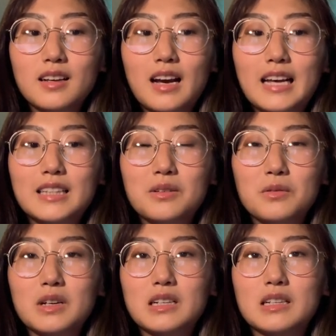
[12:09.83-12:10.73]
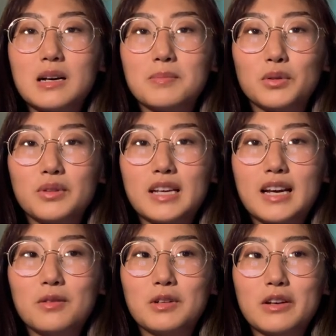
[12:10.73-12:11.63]
I didn't want to upload
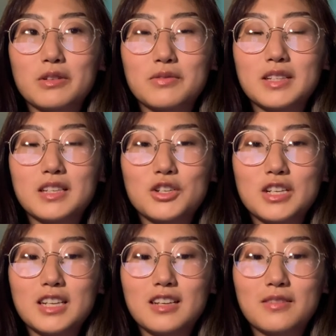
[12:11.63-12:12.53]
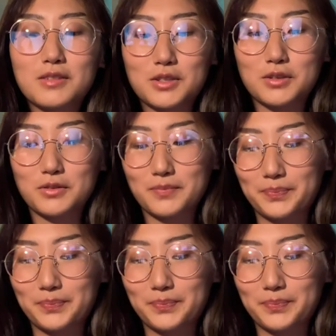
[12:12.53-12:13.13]
that when I was feeling shitty, so